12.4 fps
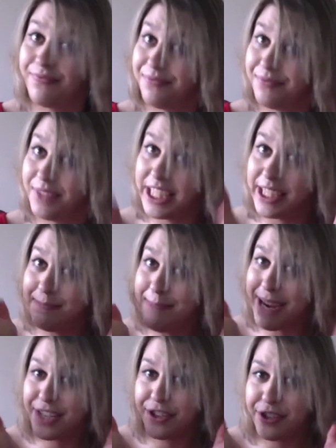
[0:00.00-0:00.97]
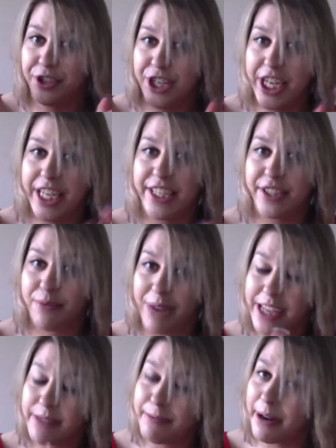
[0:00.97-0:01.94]
this master genius
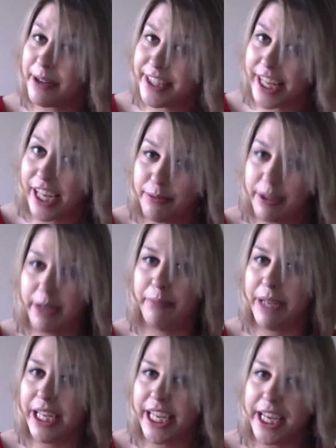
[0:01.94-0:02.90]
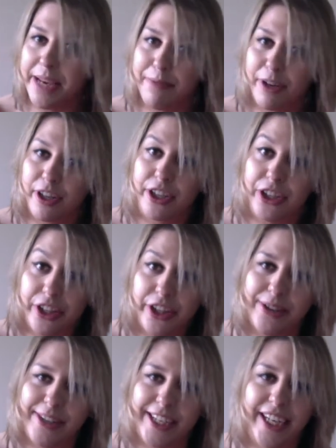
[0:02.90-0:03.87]
raspberry salesman and beekeeper
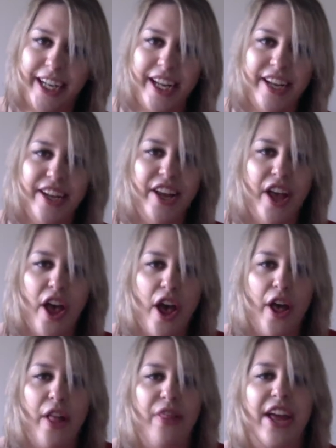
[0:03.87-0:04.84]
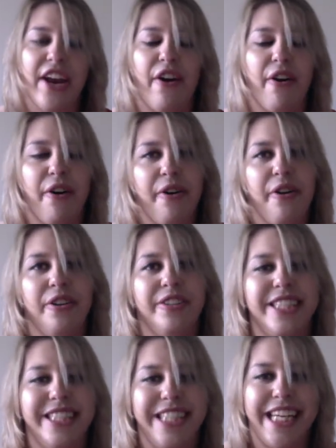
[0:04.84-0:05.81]
concluded, that all
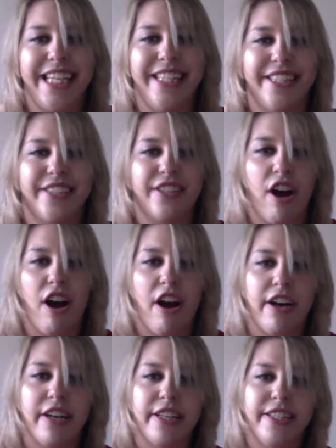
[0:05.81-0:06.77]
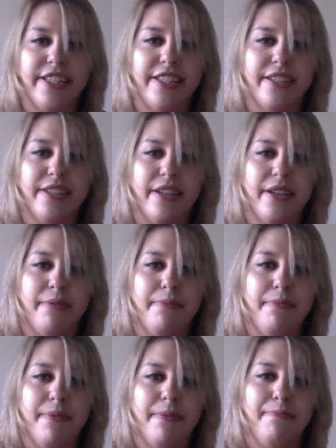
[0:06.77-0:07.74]
disease is caused
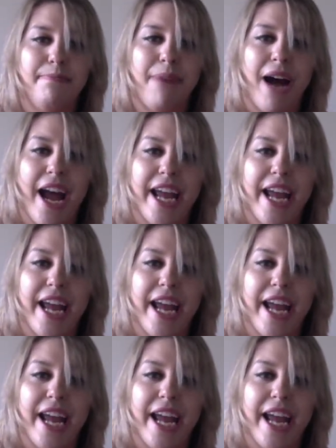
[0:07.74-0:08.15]
by